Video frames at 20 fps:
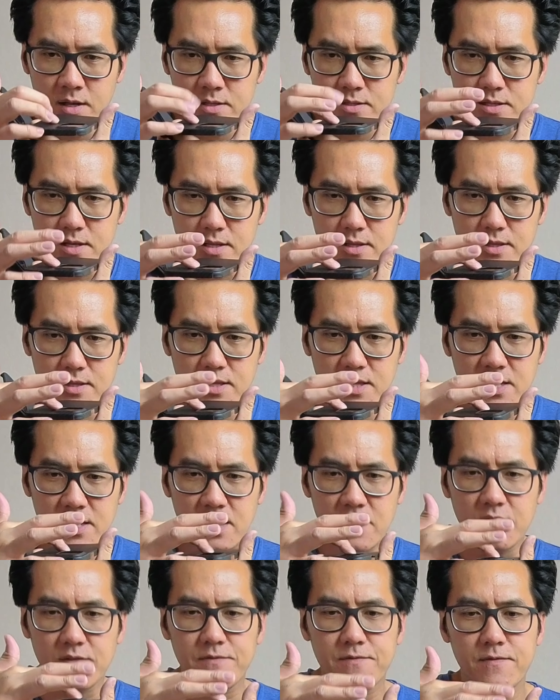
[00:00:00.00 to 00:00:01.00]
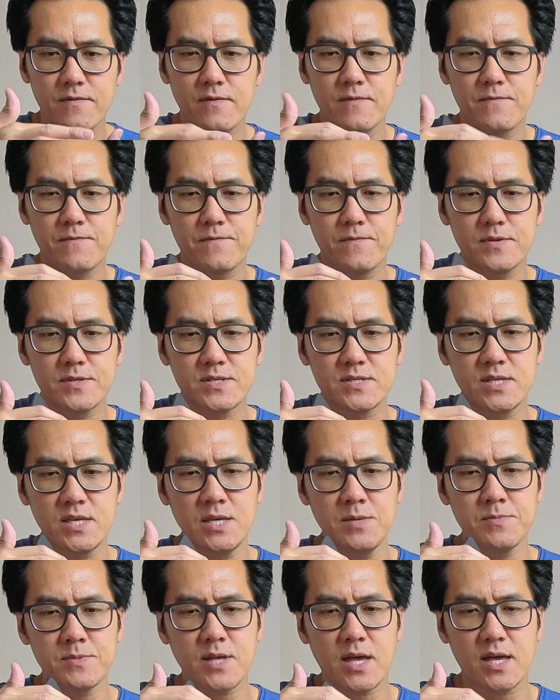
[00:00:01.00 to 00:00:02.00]
The lift
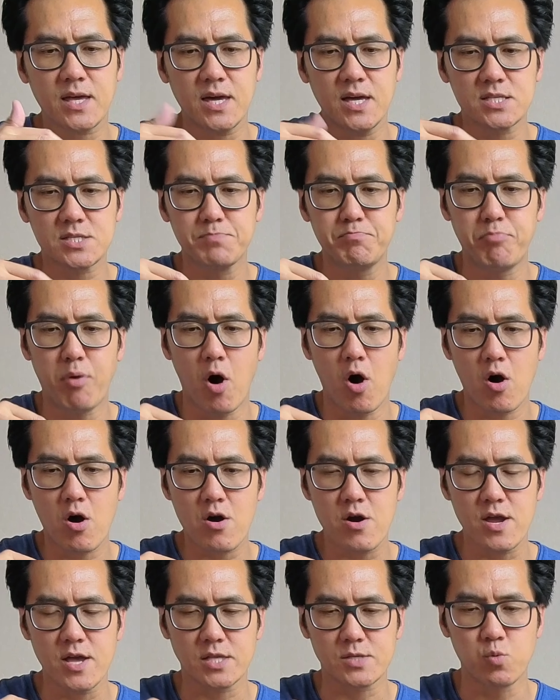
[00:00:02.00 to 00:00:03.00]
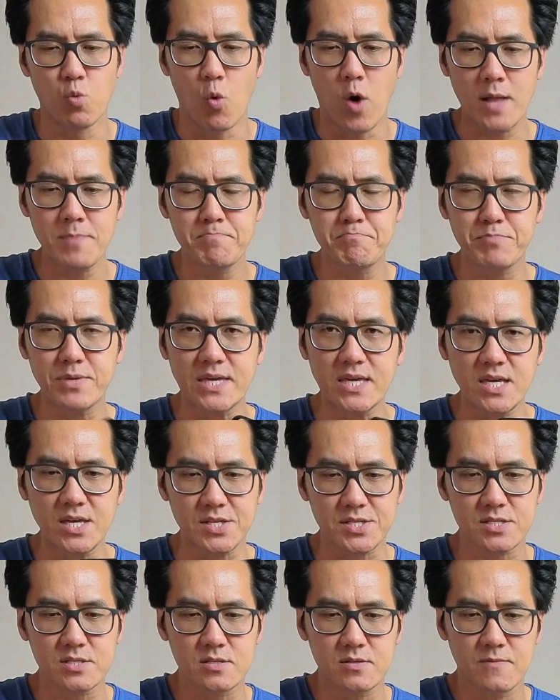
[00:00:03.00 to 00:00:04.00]
seems like it's one
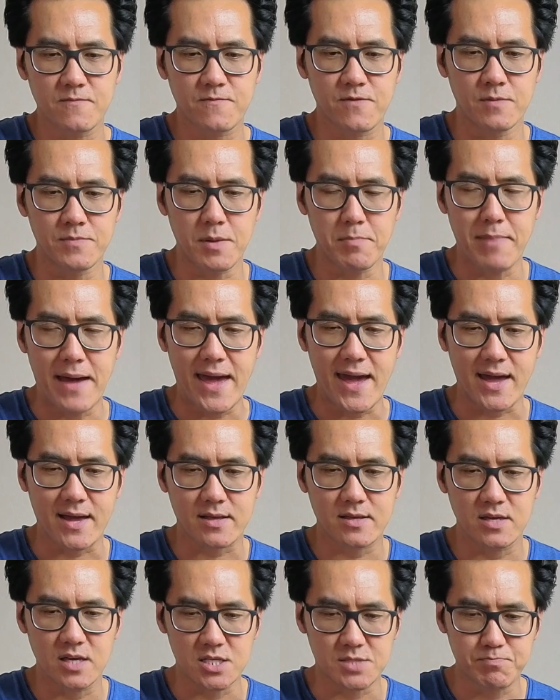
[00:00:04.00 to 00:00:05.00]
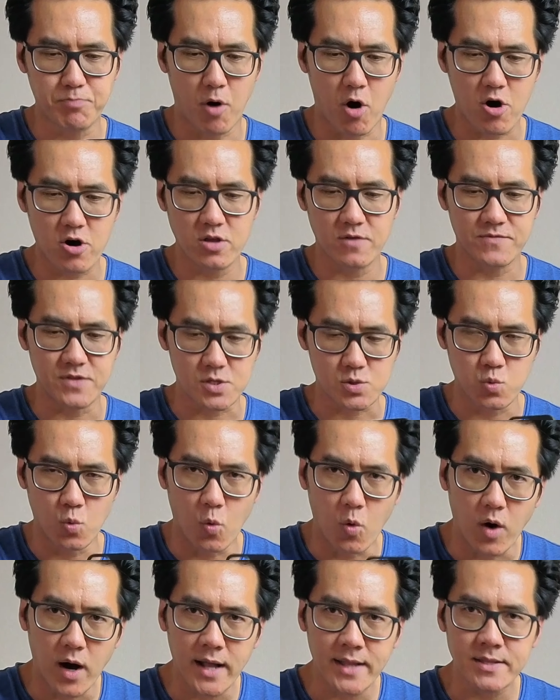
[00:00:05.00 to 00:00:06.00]
piece from the back. It's part of this
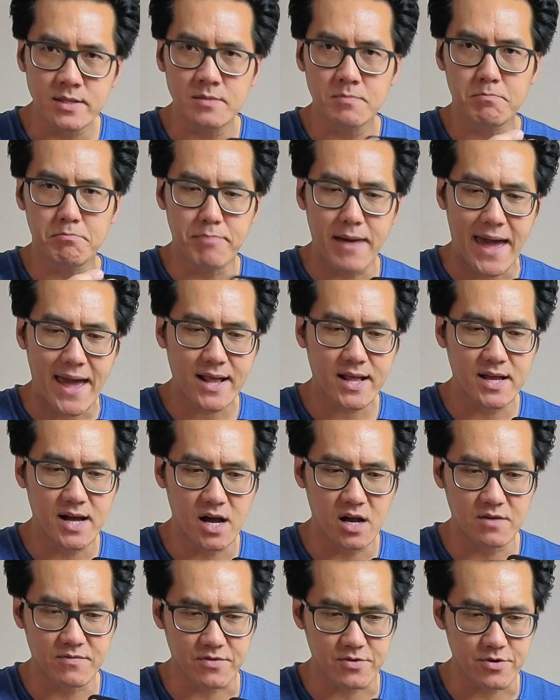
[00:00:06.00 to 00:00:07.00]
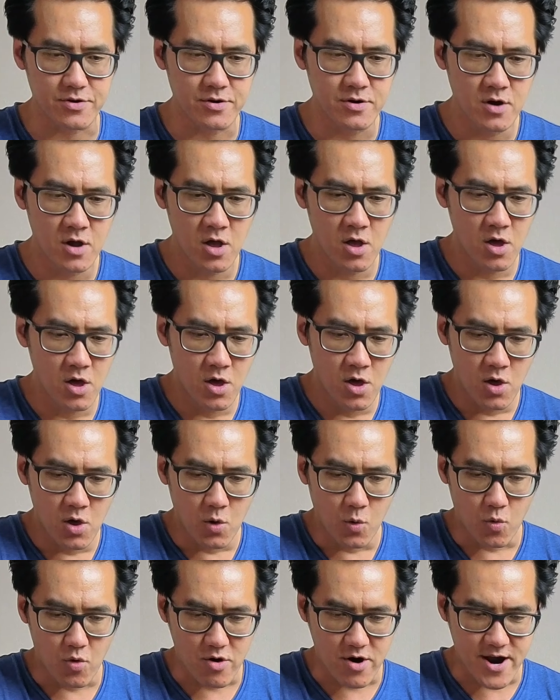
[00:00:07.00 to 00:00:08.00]
one back cover.
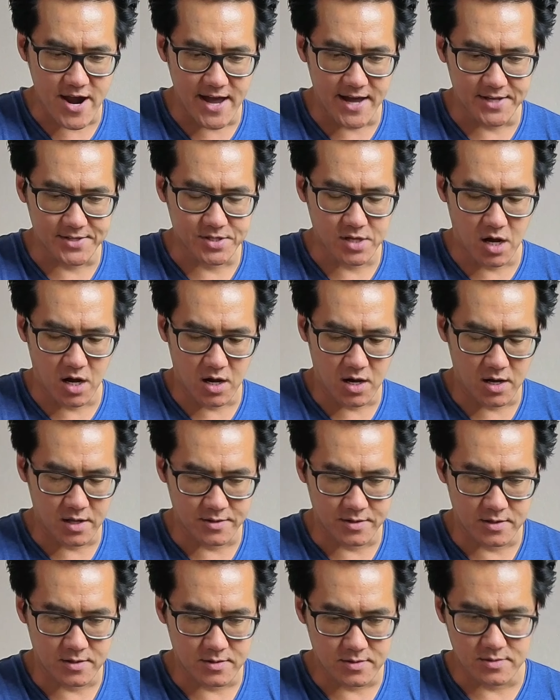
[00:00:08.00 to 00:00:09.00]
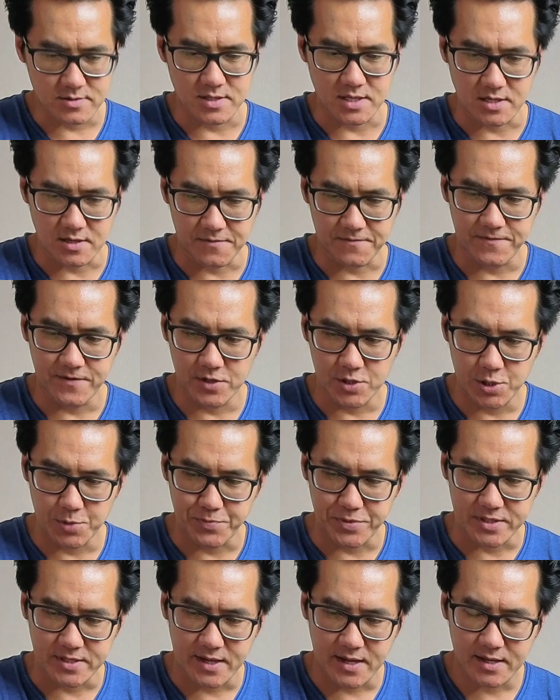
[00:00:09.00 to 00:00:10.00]
Whereas on the official
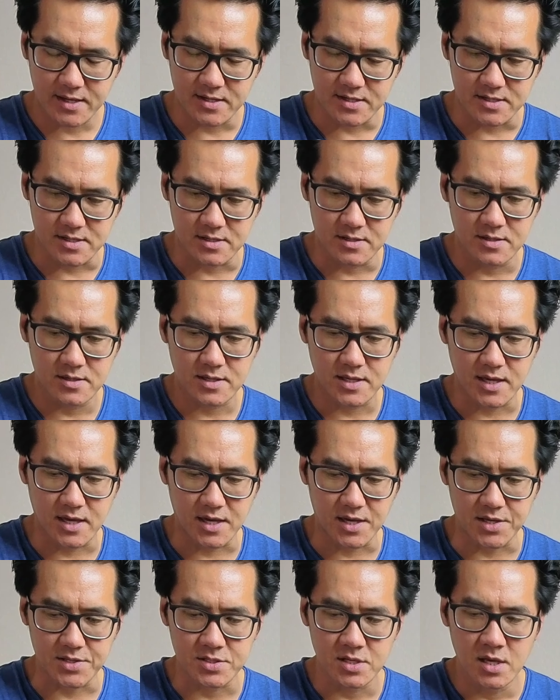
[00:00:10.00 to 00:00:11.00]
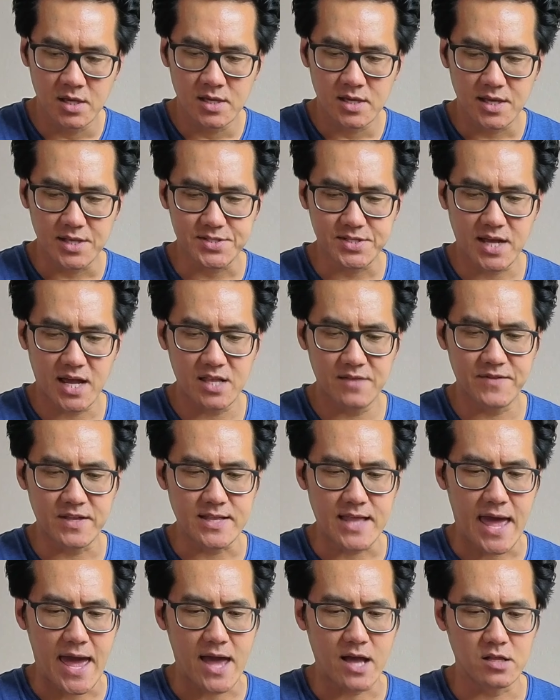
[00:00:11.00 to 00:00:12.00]
Pitaka case, it's kind of
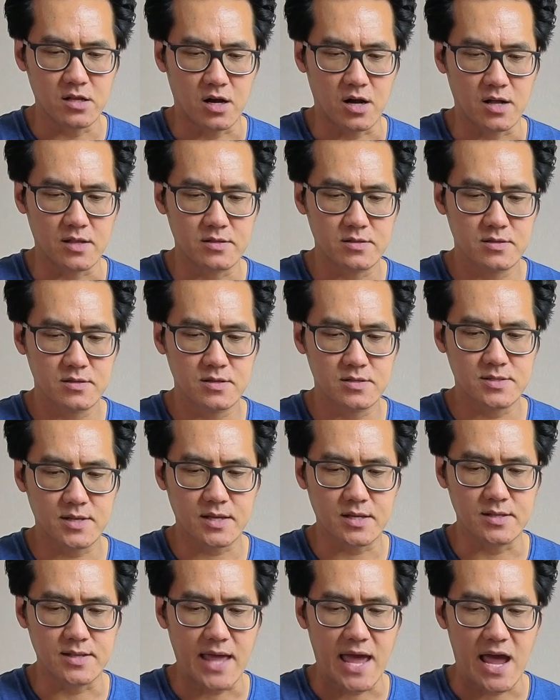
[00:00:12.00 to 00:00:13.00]
an add-on. It's like an